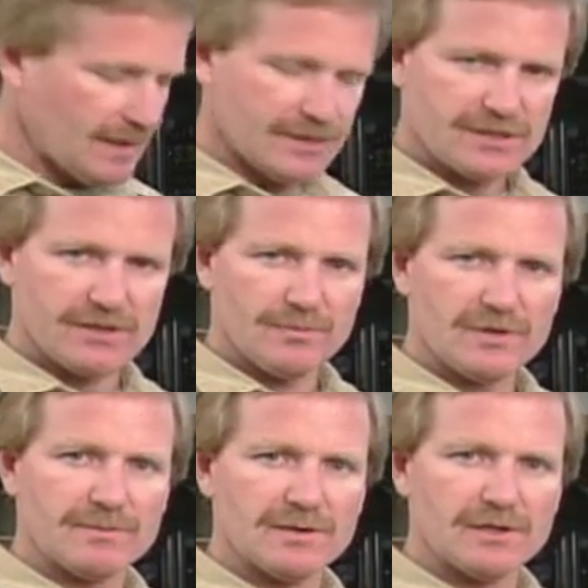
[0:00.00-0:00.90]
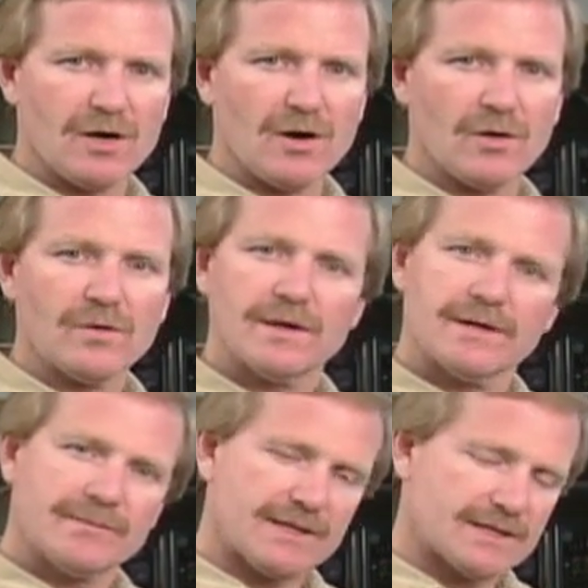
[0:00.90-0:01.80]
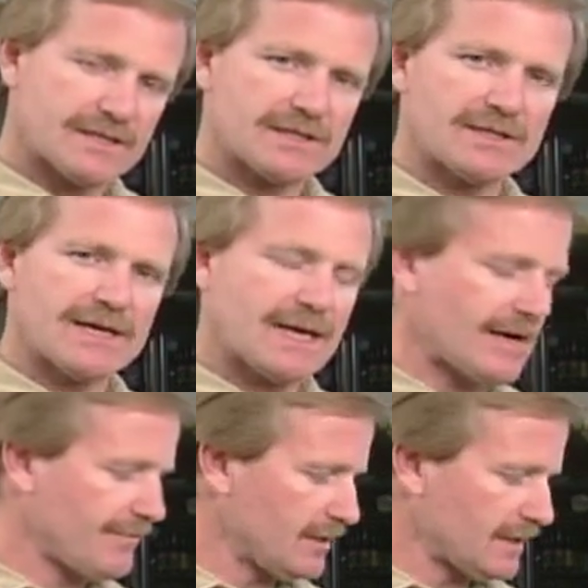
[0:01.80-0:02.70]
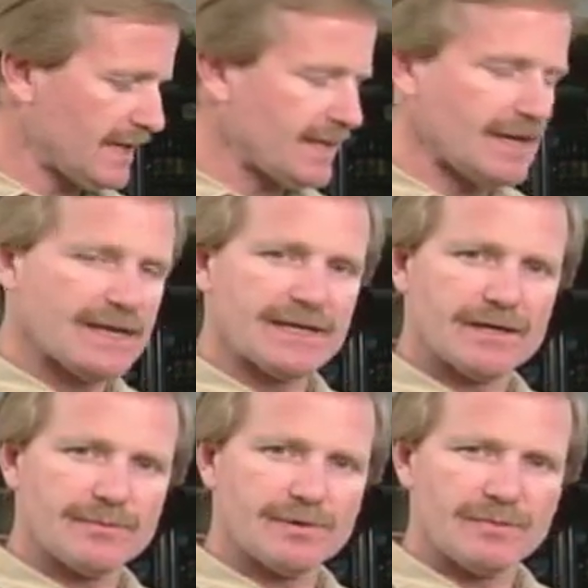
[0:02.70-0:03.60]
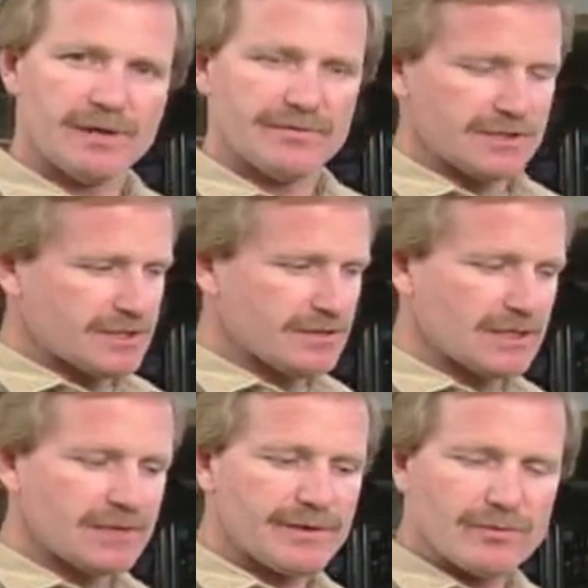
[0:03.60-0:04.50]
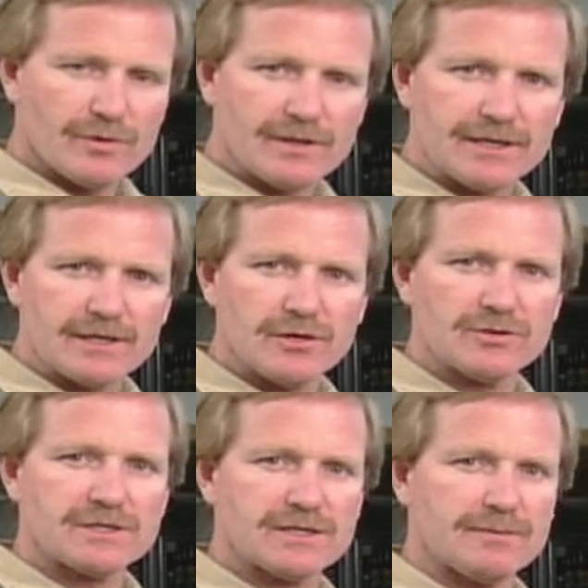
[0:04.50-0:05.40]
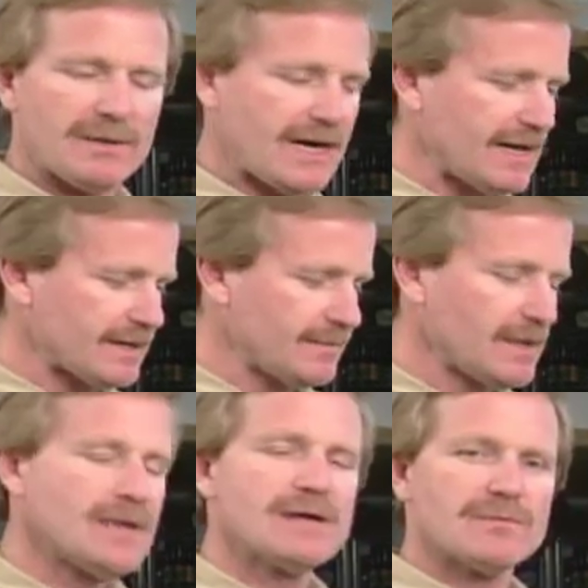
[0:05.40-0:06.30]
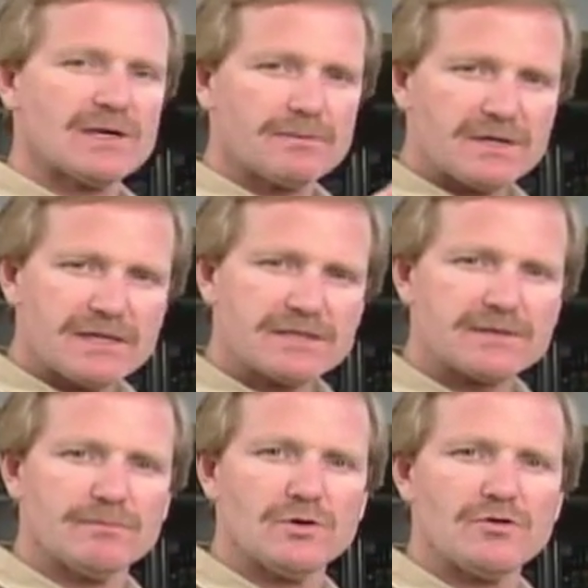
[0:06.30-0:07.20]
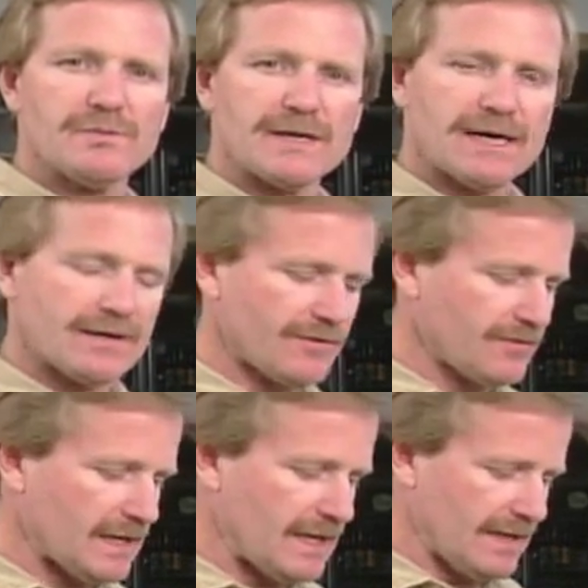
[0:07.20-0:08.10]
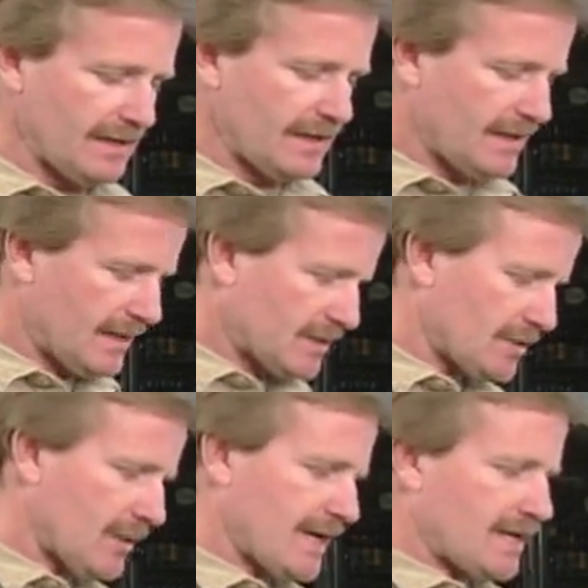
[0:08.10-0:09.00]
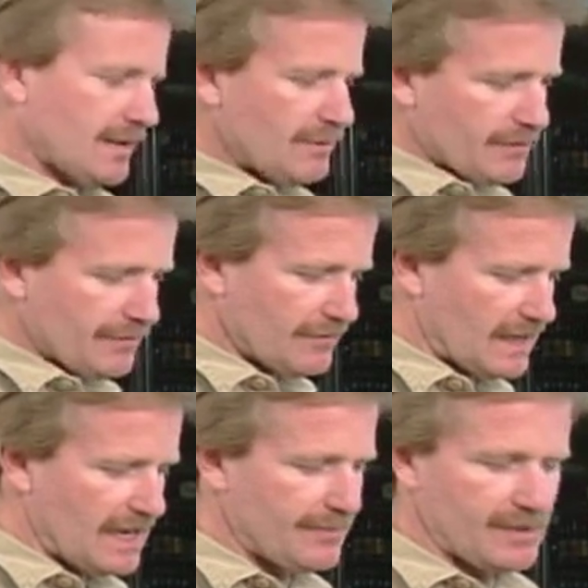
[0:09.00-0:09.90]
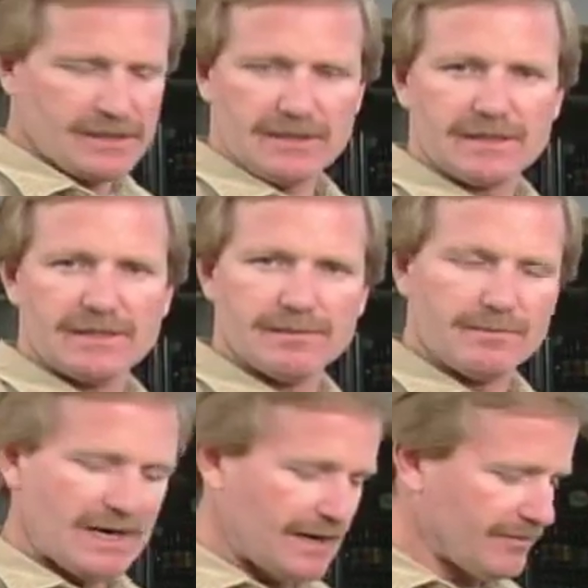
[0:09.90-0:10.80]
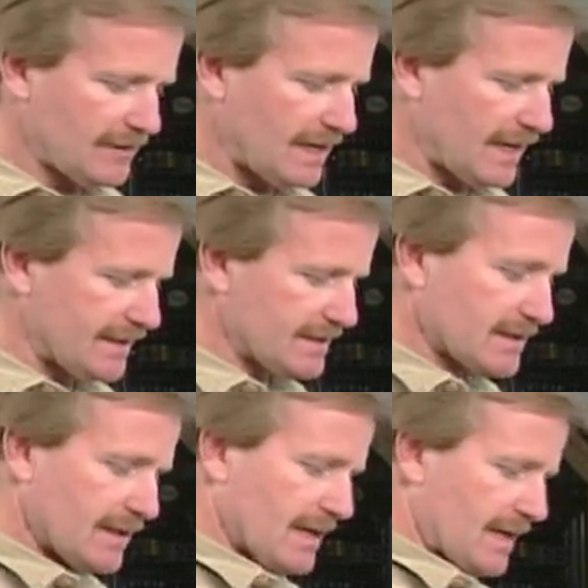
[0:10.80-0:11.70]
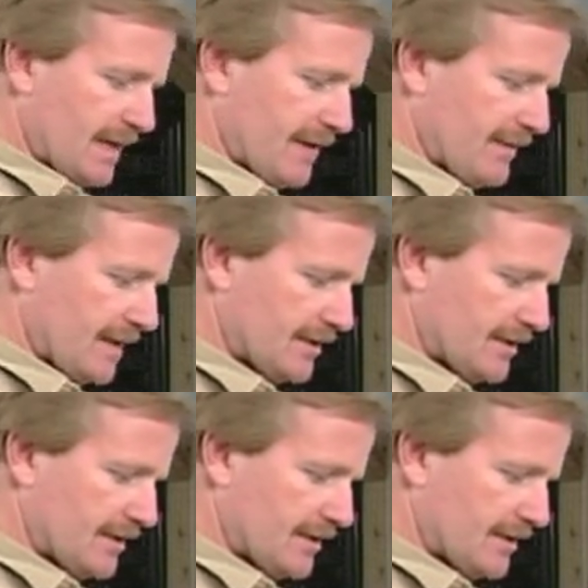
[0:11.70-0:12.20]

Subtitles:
I'll still put it below because it's going to have the lead on it up above. It's still going to be really close to the bottom, but I'm going to get some movement out of the fly. So I come to a fly bin looking to buy flies. I've got